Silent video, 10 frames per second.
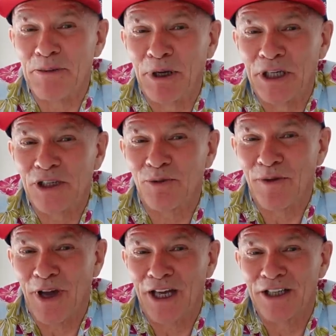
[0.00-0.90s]
minutes
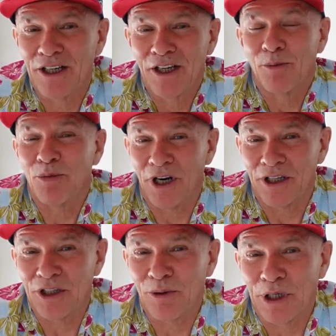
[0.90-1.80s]
we've had prior
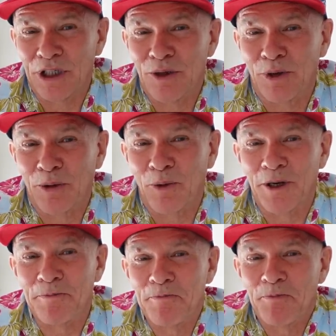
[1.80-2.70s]
to
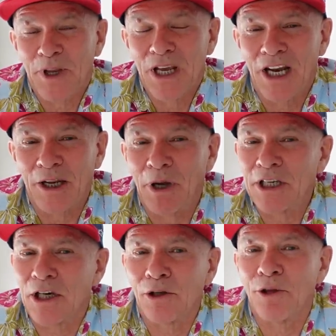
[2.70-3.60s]
2021. Anyway,
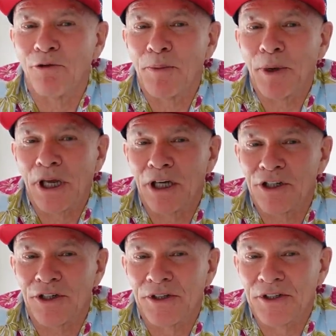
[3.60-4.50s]
let's look at the
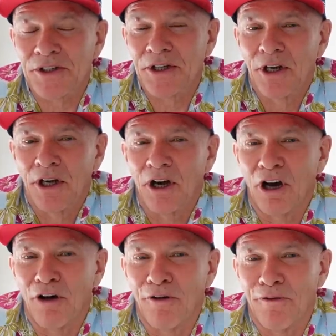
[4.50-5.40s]
repercussions
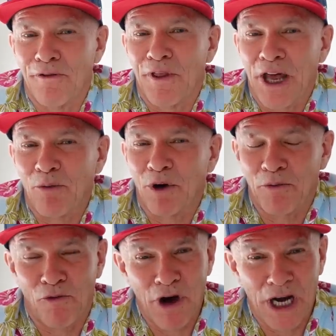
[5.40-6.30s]
of that, what it
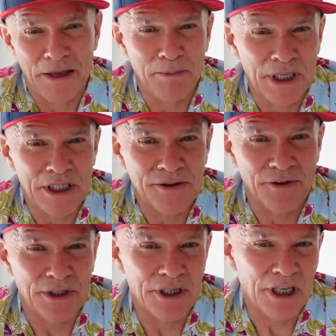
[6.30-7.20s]
really means
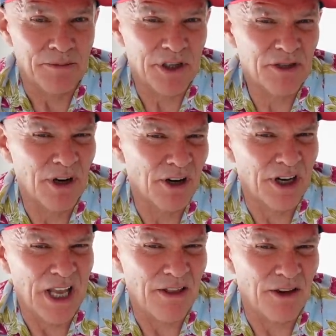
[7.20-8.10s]
for the teams. There's quite a
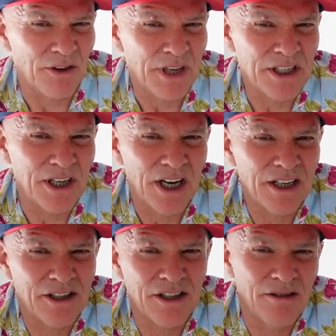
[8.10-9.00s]
lot out there on the
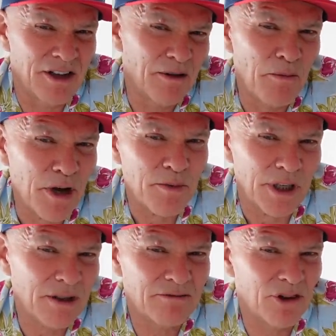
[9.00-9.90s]
internet at the
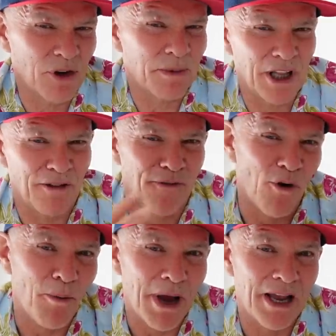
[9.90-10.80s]
moment, talking about the
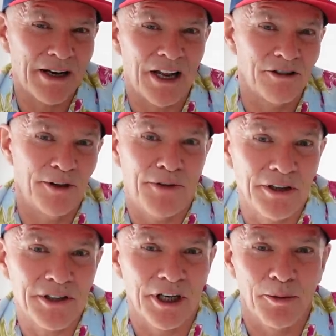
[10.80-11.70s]
format and how
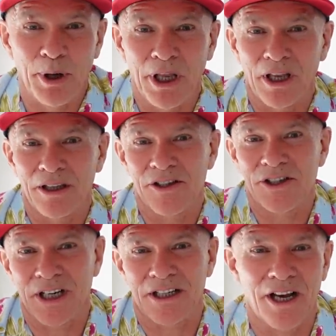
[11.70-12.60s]
difficult it's going to be, and
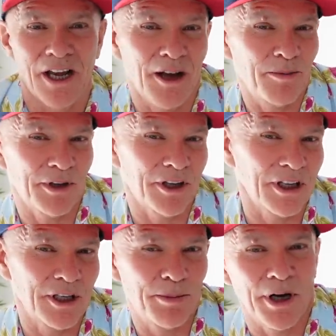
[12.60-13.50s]
setup and
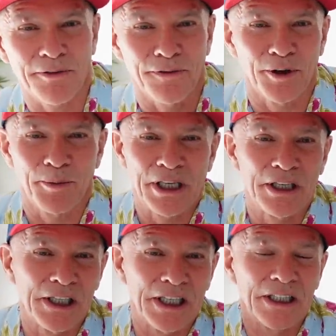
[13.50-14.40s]
going into Parc Ferme
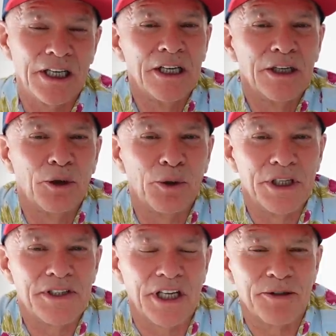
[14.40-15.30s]
early, all
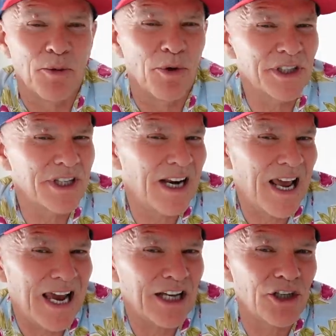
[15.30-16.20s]
these things. But what does that
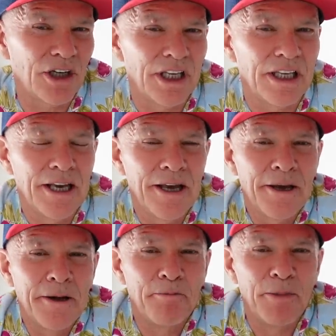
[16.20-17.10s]
actually
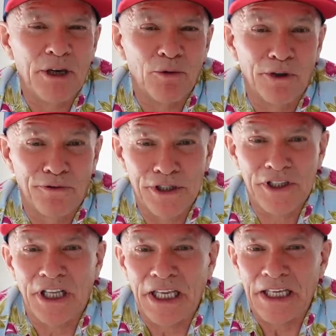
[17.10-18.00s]
mean? Well, the
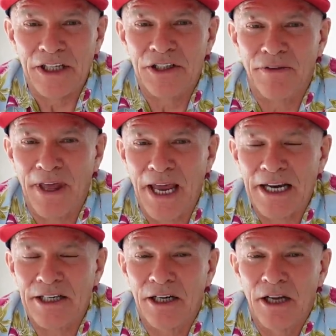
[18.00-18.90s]
first thing is
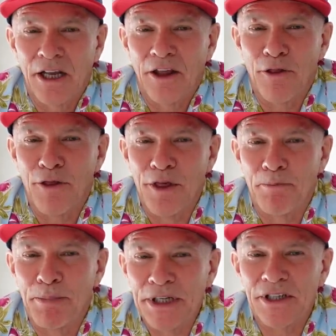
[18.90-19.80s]
that the
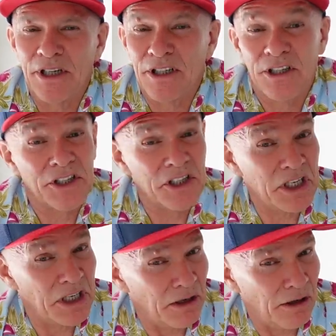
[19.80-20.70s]
business, the
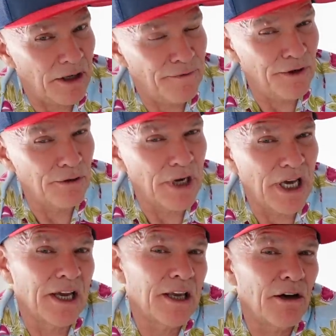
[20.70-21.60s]
skill, if you
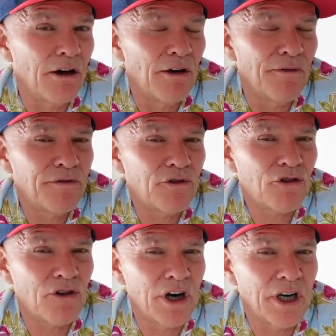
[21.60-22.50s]
like, of
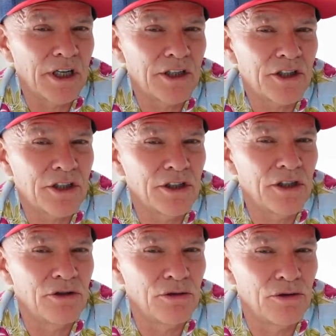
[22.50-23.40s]
trying to
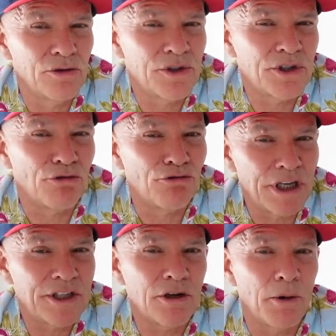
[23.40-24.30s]
use the
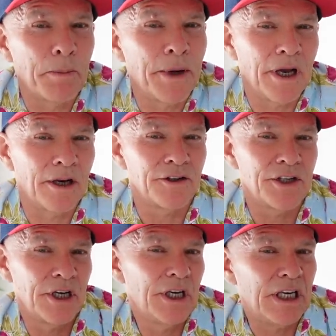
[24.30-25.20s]
race compound
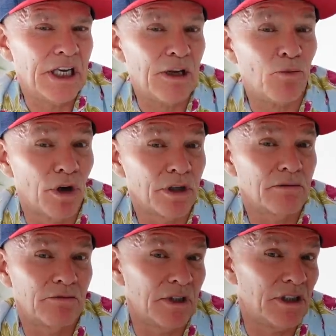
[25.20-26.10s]
in
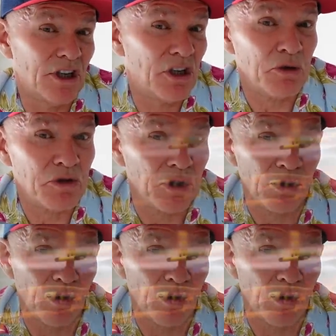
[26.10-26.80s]
what is Q2